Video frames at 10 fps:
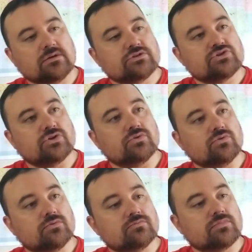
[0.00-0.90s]

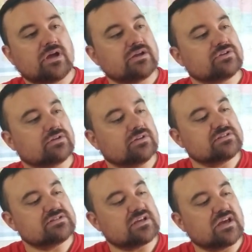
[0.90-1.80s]
So actually,
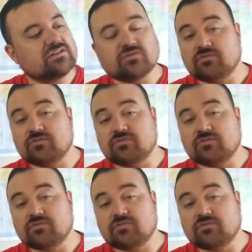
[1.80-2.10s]
this is The Case for